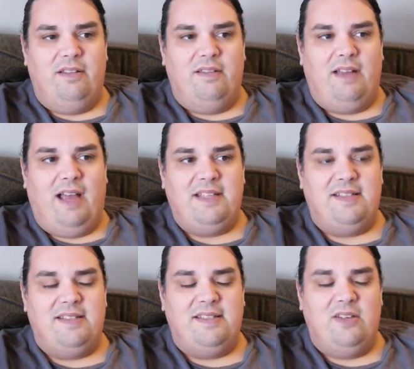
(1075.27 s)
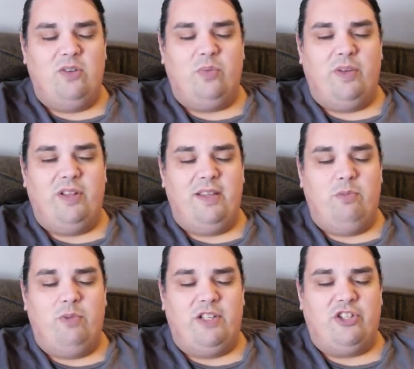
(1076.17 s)
I still really
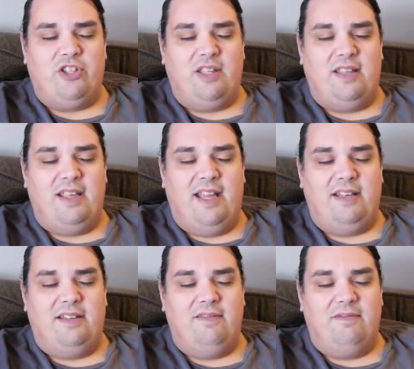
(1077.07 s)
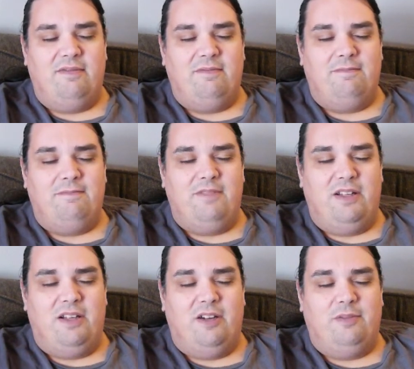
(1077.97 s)
wish that they had, you
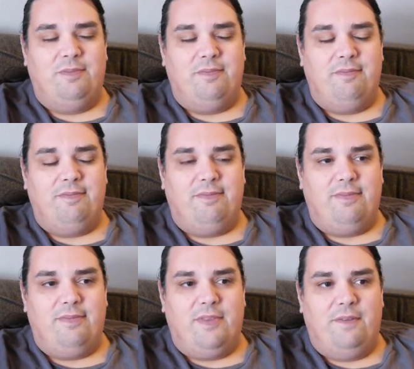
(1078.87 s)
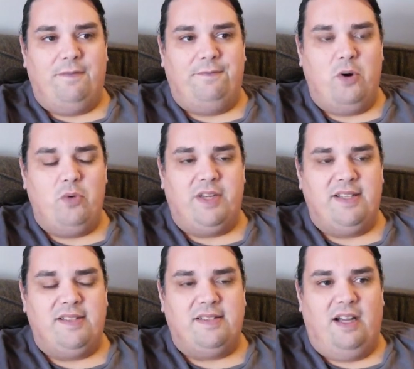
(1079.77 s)
know,
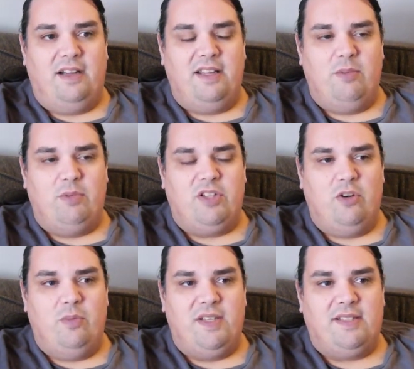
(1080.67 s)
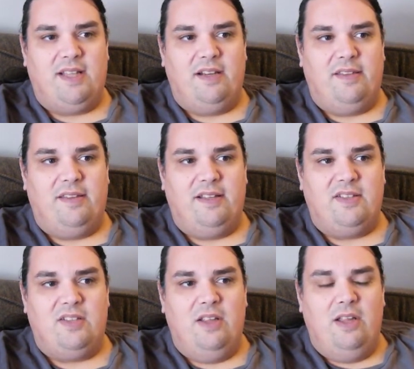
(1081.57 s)
focused on Iwatobi's side of
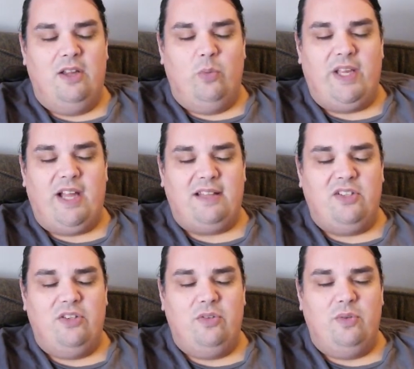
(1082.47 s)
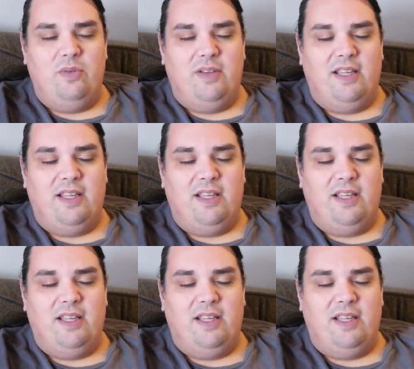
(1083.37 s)
things. We got to get a